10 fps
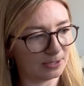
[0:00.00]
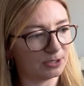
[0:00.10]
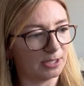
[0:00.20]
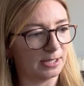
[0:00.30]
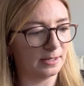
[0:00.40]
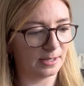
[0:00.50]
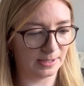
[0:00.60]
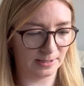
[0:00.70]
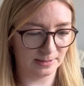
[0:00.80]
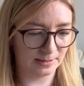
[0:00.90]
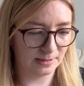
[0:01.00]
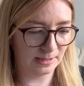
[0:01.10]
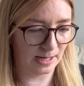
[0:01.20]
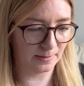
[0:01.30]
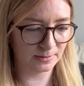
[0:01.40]
actually, and
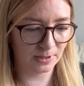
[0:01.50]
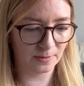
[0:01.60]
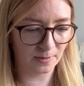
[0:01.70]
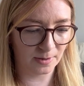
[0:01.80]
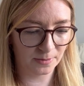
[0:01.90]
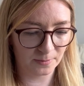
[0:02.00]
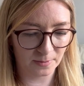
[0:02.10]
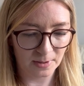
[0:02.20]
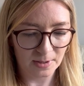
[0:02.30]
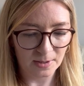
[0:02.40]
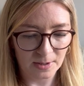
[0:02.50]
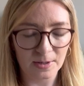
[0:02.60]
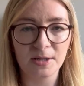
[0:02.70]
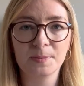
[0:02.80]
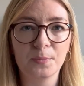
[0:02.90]
yeah, so I thought
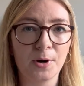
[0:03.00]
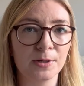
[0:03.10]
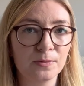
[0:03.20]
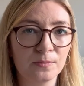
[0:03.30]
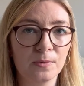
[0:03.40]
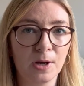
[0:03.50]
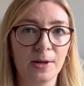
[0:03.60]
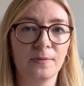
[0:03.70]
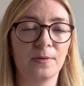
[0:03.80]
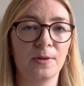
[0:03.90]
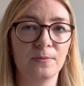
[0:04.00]
nice bright light for the